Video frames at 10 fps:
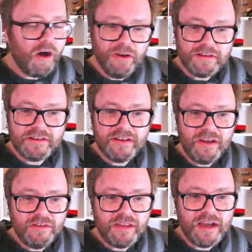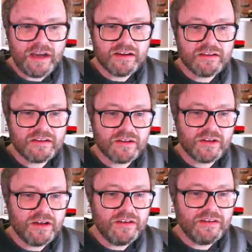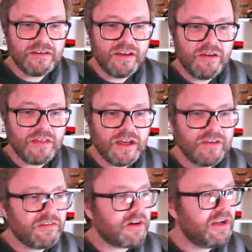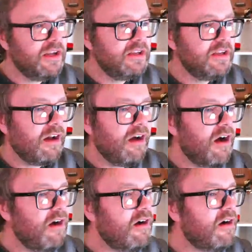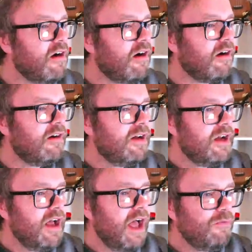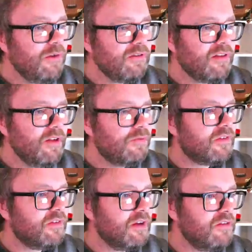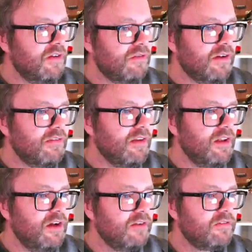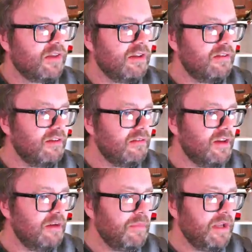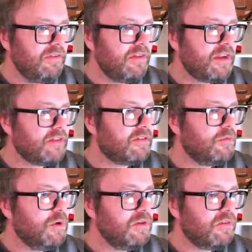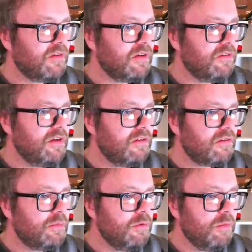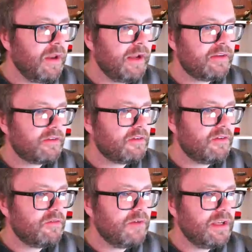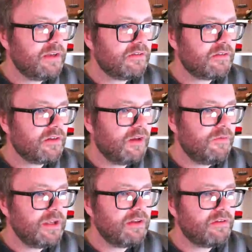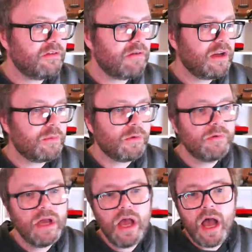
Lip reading: Oh, I didn't know that, Indrani. Oh, everyone's lived such interesting lives. Isn't it amazing? The world's such a small place. I think it's incredible.